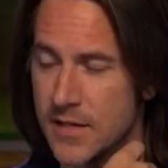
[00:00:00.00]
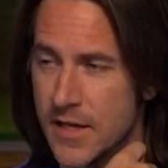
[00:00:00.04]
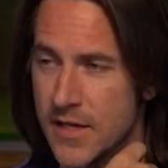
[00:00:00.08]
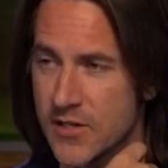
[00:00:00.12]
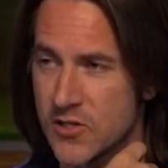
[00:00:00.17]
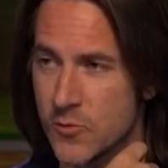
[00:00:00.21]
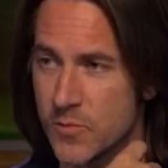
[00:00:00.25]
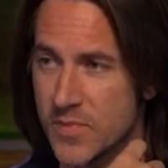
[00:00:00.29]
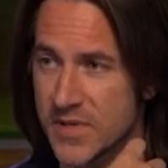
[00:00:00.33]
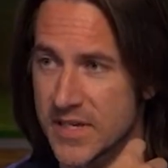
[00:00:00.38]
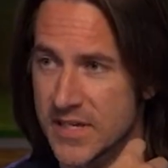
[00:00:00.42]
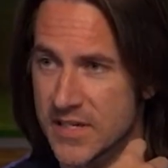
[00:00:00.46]

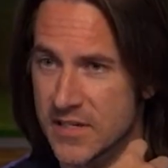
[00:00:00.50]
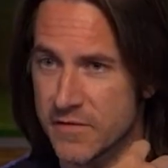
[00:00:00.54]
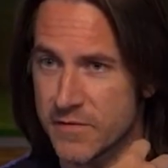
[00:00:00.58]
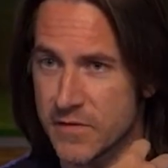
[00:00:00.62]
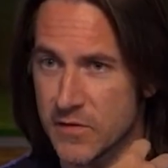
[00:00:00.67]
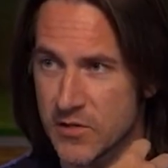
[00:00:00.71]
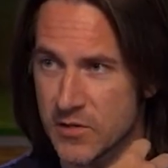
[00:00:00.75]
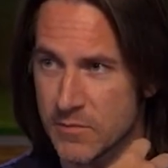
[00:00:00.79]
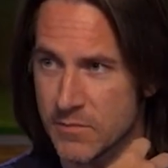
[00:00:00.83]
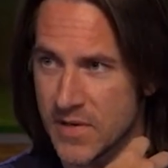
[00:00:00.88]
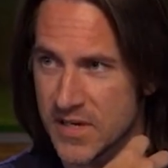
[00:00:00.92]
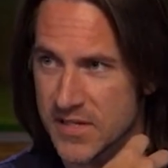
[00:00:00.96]
And you begin to
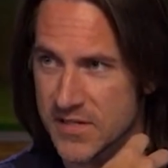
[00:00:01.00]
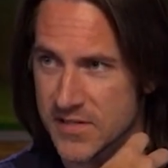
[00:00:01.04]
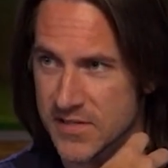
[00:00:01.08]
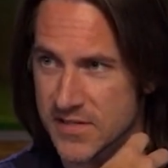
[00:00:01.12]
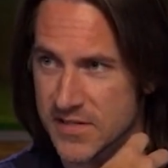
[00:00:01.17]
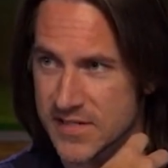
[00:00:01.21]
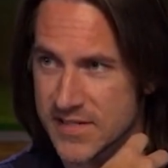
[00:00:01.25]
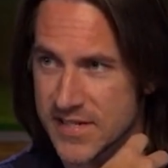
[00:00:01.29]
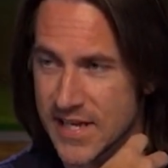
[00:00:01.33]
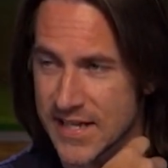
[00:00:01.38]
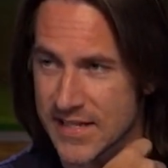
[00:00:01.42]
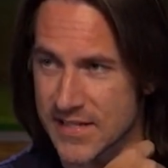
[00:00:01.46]
feel your
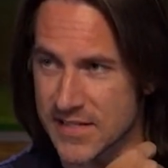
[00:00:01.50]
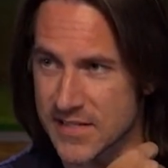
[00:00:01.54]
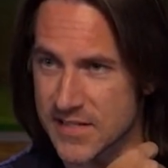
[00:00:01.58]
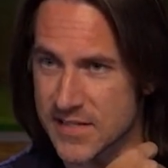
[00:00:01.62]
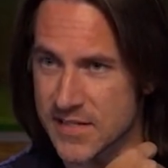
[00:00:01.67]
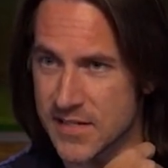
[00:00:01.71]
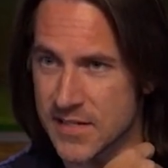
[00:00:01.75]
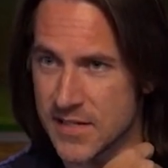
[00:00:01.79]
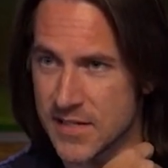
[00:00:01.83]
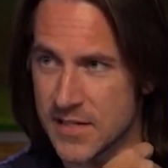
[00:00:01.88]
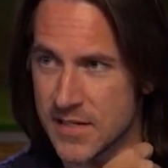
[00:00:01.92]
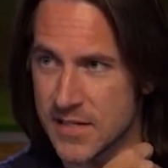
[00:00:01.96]
muscles
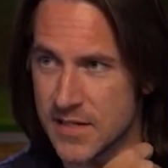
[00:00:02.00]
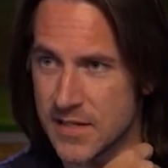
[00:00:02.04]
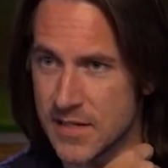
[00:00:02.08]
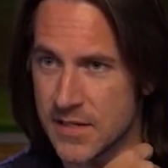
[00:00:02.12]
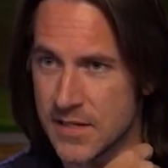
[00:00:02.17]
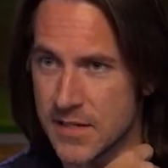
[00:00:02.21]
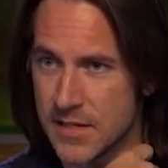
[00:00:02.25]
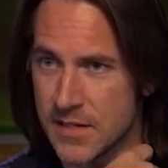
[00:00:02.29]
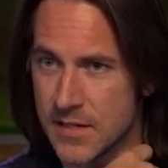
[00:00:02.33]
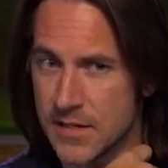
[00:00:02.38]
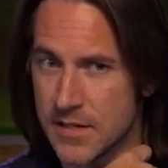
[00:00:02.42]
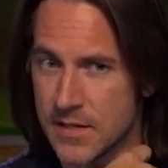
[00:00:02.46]
tense.
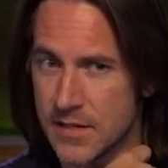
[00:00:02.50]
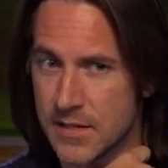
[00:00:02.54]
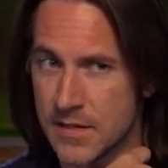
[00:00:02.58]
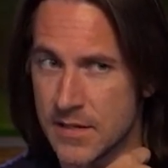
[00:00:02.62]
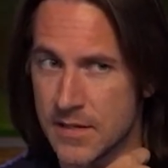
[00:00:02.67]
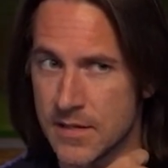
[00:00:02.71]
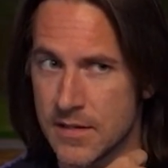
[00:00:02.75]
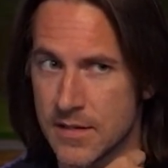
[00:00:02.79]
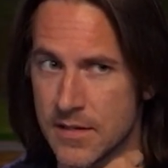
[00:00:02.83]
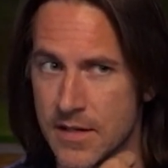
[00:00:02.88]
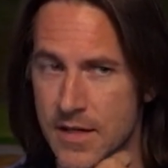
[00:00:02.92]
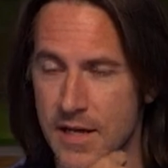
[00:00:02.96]

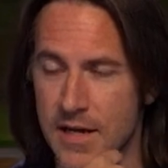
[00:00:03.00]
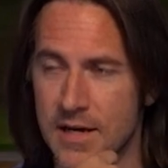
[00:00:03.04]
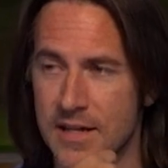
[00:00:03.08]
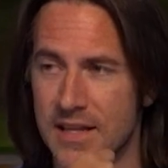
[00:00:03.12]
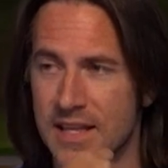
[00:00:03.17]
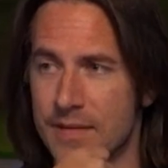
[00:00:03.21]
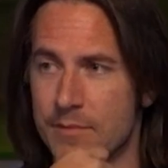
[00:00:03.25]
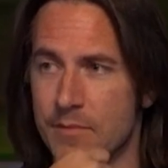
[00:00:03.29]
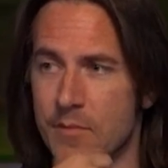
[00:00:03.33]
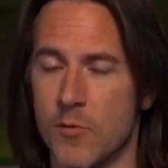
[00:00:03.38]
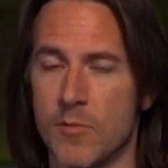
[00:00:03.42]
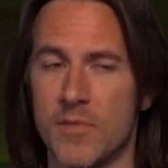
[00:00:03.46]
And in
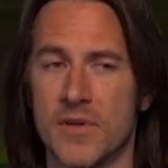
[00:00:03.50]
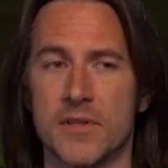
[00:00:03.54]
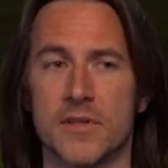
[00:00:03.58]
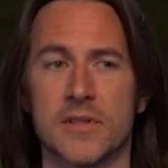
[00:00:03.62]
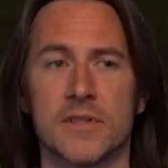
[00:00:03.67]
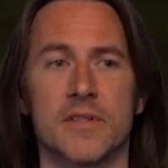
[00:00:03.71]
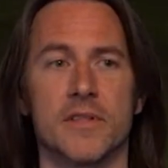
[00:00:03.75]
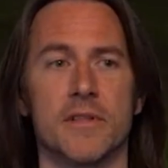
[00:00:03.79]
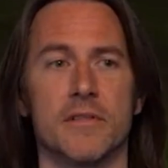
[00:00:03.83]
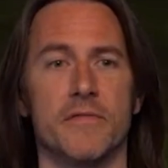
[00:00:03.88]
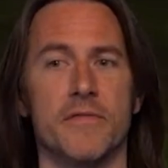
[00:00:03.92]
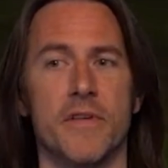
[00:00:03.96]
that
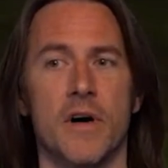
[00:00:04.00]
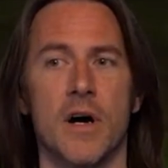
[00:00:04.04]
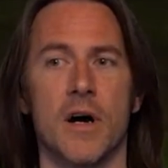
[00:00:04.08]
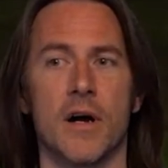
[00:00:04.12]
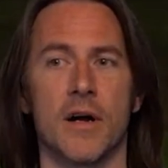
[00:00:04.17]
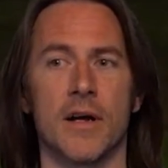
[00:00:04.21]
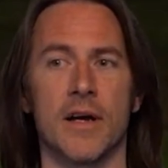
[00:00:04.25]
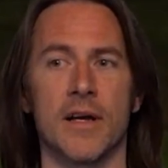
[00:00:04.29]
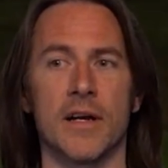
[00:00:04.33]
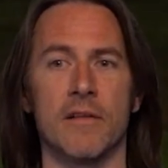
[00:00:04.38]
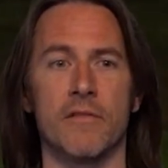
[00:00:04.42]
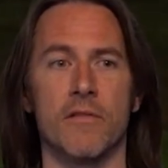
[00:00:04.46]
moment, the
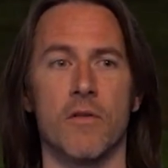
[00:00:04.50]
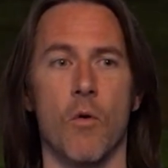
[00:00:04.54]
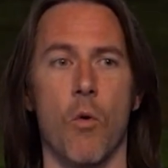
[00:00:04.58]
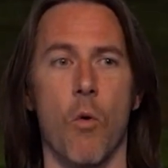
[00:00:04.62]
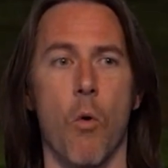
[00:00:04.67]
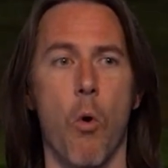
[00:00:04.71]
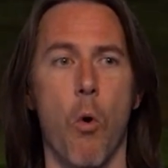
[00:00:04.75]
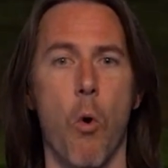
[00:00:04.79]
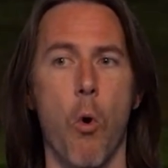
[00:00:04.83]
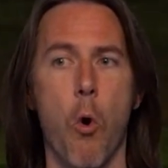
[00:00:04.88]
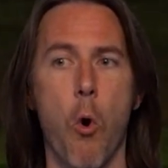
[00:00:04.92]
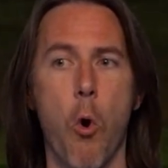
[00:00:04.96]
fog kind of
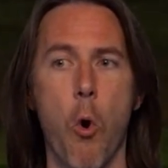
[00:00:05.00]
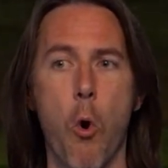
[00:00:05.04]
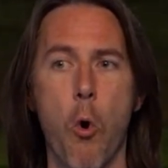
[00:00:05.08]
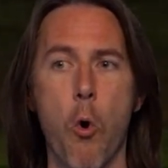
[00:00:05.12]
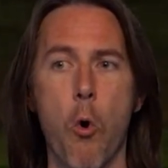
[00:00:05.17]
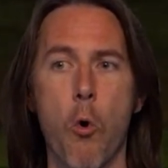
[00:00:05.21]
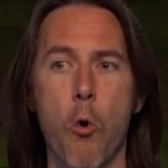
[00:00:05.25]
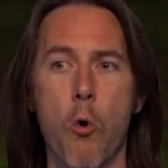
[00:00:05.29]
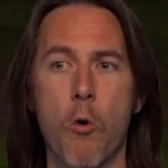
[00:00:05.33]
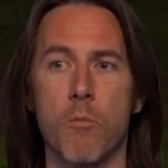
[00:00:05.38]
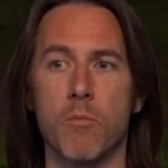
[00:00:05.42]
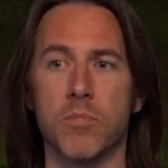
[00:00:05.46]

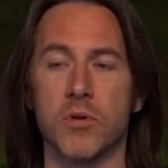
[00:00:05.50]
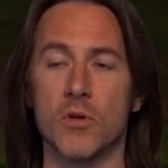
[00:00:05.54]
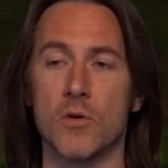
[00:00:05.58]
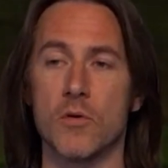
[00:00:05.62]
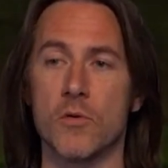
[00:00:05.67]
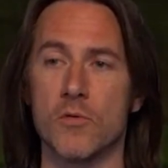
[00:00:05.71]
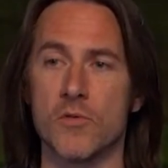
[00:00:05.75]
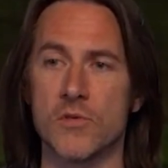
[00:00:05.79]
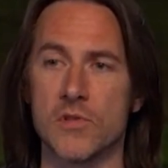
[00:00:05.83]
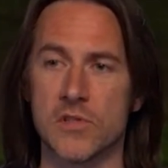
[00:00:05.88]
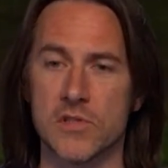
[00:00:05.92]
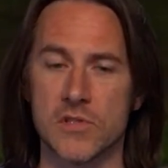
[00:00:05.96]

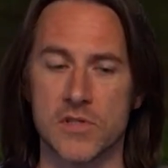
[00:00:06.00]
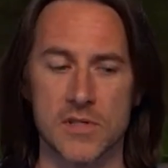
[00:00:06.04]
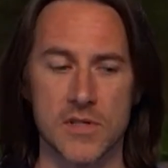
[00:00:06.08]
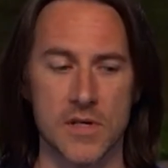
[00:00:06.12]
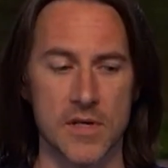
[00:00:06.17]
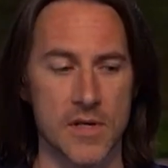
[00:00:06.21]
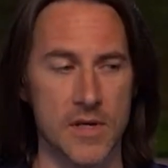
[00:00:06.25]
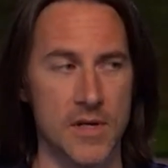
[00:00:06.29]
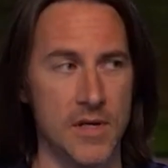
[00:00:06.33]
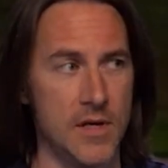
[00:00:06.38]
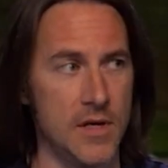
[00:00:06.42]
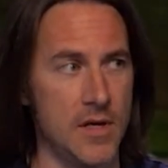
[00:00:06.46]
blows
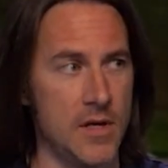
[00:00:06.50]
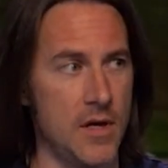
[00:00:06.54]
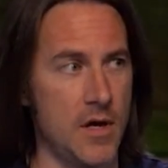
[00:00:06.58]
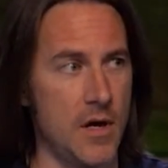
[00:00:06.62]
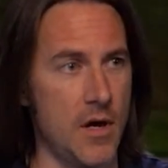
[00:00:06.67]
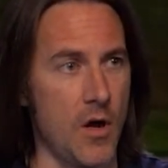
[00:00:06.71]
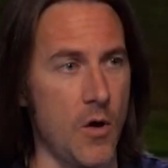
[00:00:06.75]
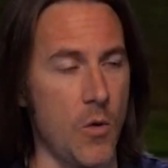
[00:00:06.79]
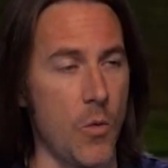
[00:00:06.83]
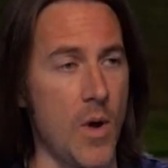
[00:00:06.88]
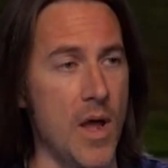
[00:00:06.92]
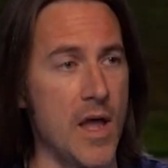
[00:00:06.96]

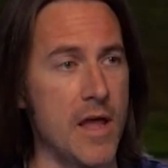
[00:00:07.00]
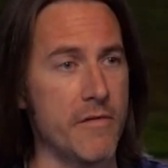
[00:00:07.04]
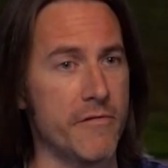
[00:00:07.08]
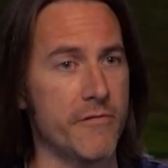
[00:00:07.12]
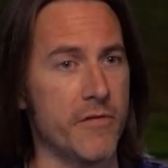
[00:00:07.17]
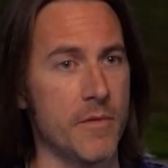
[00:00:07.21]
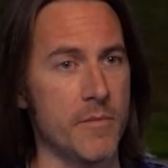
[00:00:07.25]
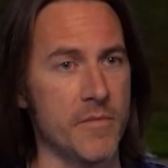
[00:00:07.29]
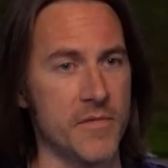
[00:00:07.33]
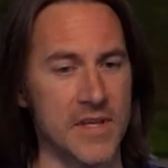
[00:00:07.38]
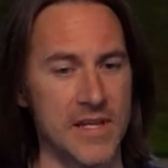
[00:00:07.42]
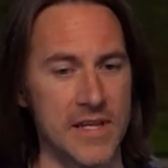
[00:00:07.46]
away
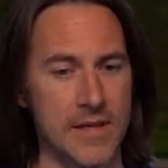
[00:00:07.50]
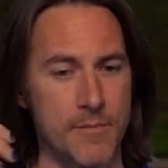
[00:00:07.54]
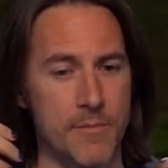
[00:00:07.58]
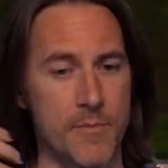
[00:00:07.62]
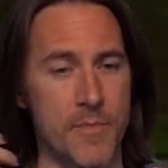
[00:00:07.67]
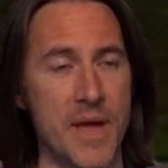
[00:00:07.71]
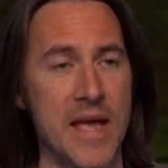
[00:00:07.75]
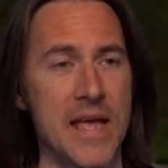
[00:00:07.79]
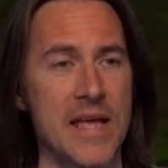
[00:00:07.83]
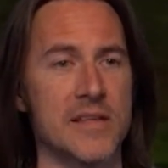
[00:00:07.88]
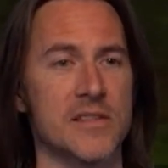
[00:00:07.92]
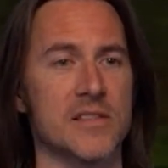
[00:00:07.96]
from the
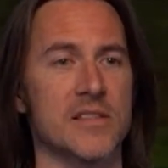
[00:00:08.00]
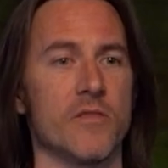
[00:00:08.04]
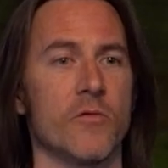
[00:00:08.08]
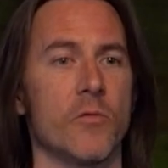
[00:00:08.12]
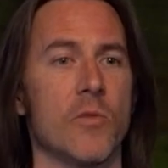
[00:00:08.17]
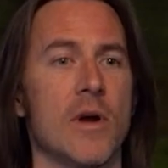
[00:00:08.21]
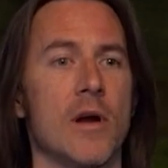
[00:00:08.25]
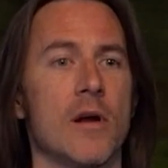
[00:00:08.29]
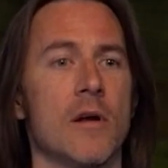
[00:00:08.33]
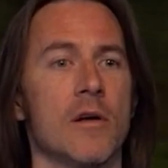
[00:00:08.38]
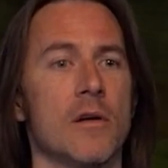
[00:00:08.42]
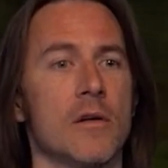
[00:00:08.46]
base of
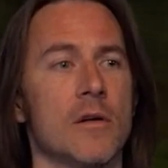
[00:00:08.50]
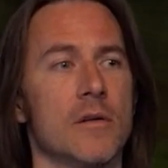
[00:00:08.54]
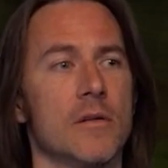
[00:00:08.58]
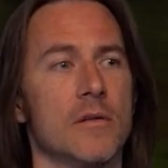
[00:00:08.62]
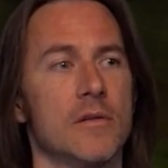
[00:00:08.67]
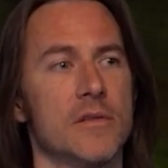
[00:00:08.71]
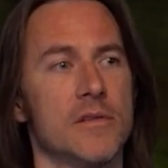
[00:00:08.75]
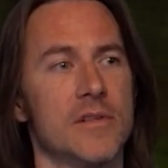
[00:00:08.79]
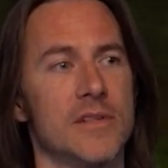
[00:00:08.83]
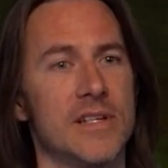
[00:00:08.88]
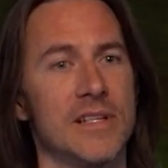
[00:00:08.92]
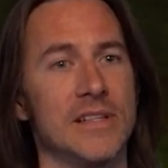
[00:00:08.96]
where
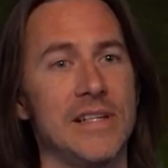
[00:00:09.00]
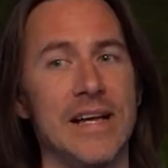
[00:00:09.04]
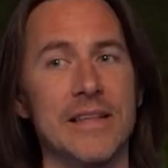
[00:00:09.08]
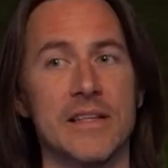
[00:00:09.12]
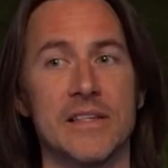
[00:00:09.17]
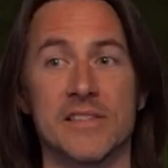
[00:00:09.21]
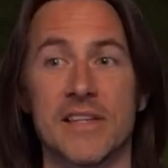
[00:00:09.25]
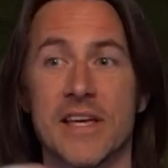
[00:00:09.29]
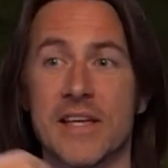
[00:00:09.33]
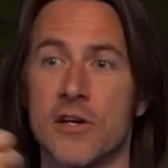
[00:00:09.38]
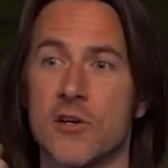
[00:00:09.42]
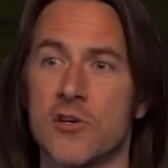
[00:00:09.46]

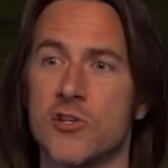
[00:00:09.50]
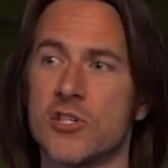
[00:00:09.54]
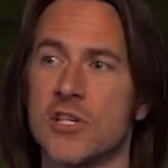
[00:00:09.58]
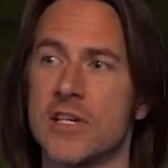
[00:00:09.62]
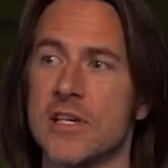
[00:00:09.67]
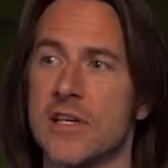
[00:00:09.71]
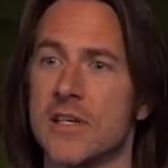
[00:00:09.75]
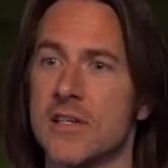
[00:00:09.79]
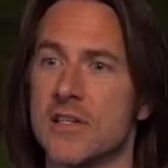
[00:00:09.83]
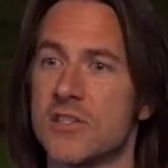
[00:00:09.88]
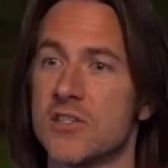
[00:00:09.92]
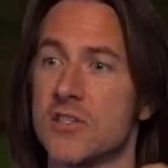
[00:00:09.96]
Delilah's
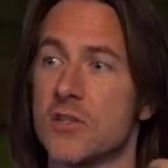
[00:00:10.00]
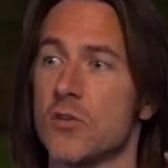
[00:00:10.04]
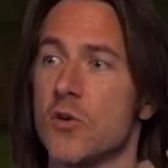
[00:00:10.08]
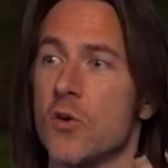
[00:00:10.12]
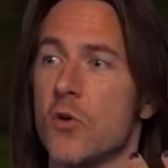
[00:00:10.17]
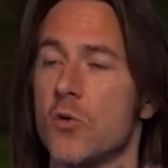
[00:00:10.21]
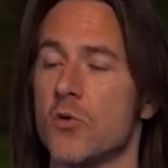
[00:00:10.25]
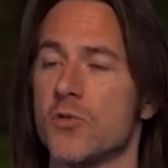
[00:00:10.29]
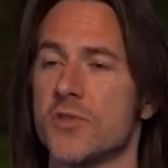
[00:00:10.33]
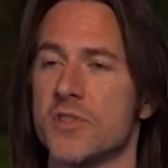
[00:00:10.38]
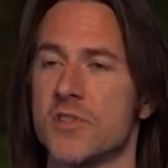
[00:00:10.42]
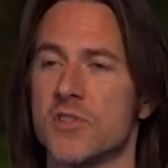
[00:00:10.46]
energy still
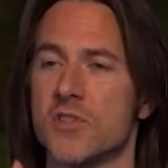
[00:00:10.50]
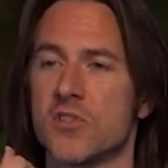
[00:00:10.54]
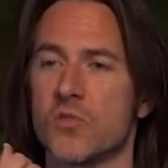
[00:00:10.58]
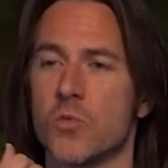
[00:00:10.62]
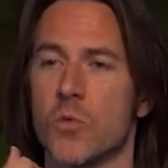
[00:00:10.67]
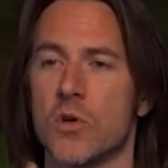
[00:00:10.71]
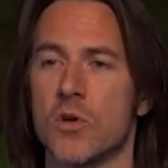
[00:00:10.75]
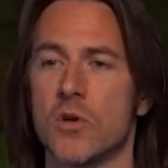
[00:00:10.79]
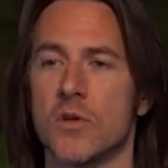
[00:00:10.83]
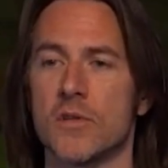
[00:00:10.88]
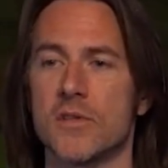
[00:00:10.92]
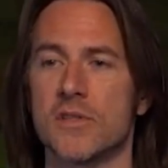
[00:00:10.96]
holds and
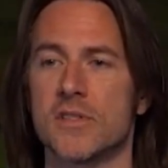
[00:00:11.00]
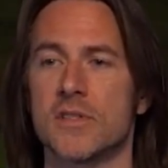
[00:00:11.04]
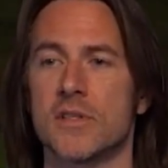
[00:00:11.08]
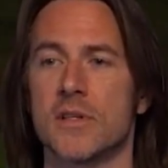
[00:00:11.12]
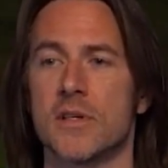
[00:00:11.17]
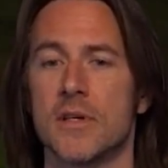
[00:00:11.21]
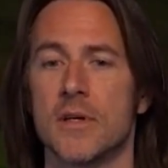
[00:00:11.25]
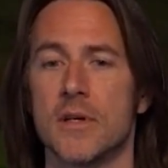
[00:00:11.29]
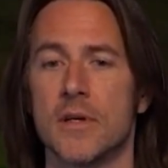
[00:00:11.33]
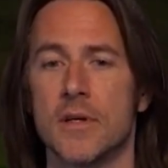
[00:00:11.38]
swirls.